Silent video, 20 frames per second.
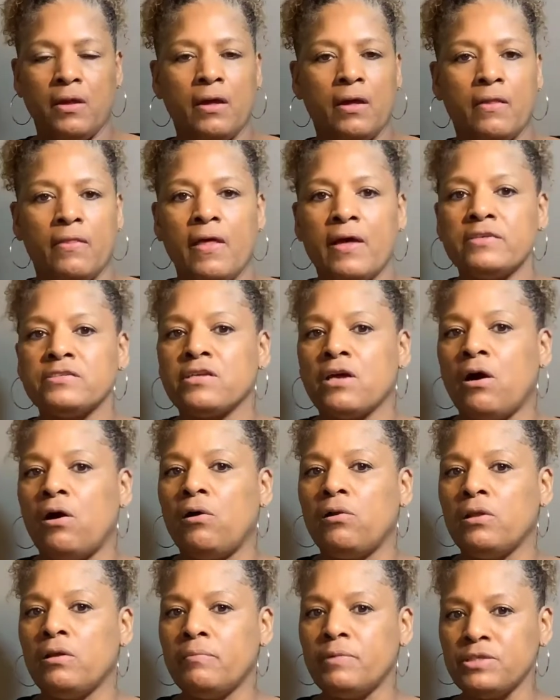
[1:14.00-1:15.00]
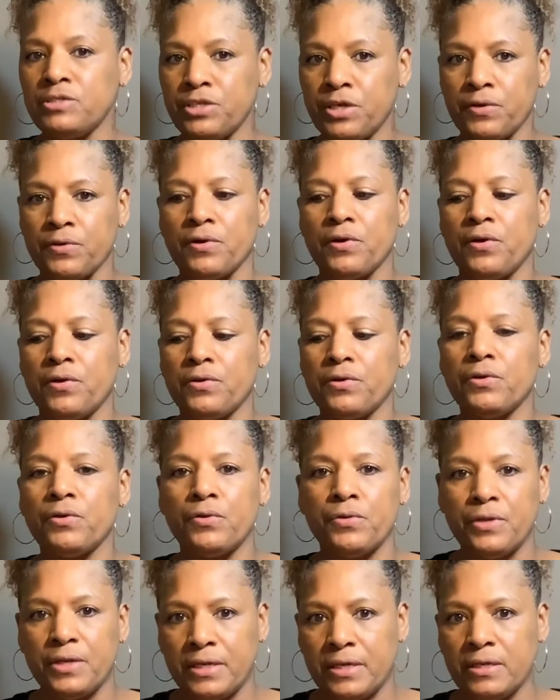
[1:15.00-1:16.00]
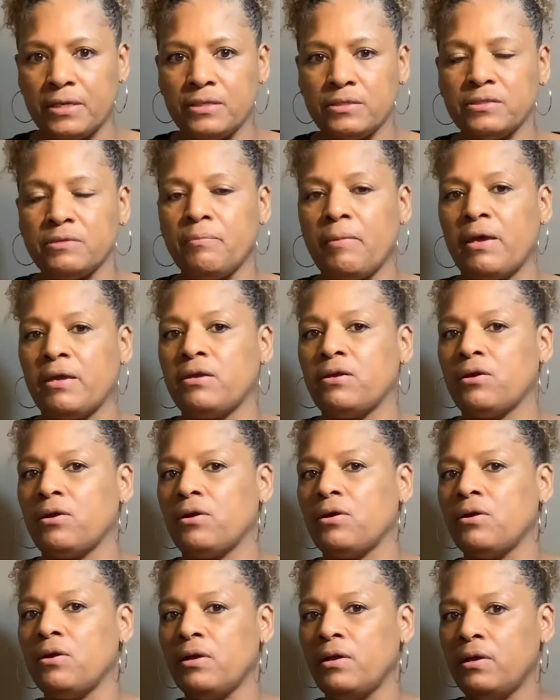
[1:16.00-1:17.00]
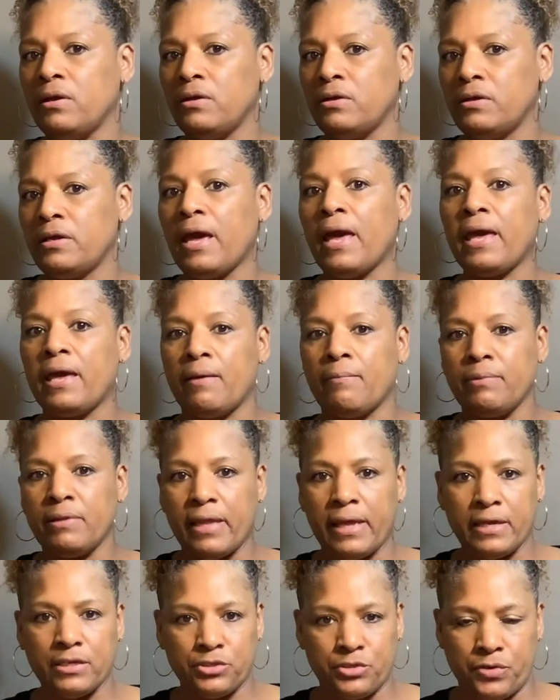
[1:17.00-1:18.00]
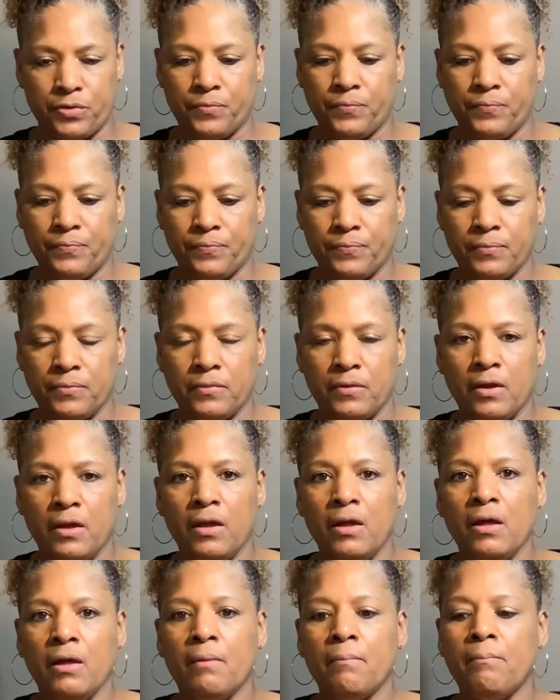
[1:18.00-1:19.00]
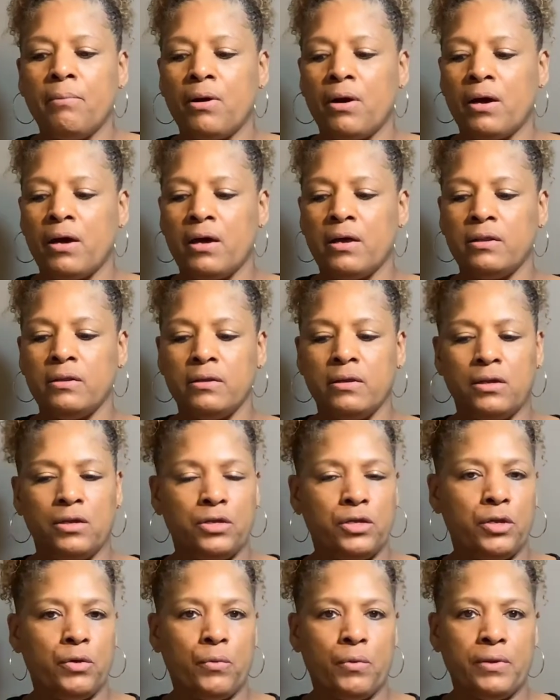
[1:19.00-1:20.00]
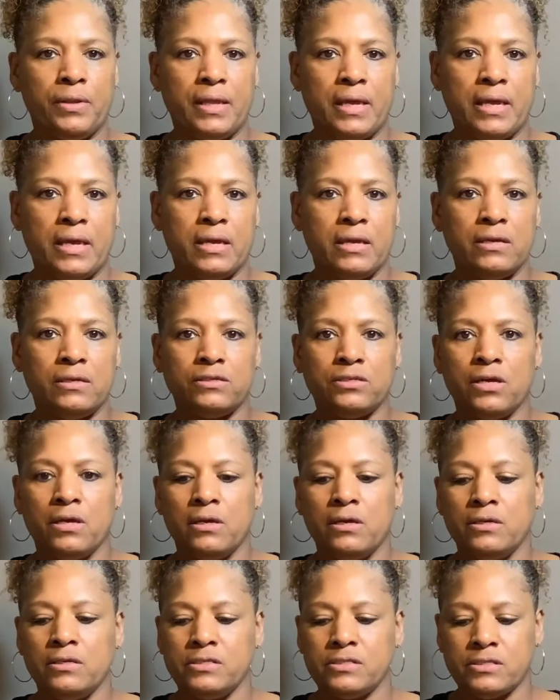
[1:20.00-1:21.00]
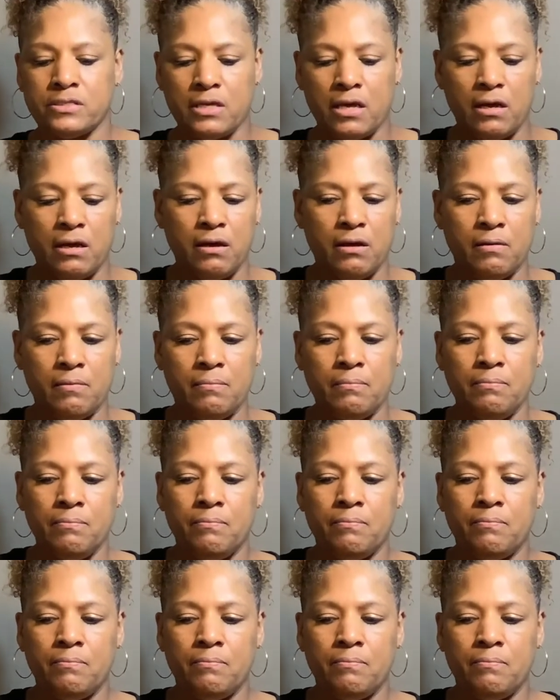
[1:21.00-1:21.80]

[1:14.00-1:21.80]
That's the only material you'll need to make your hand planter. But you will need some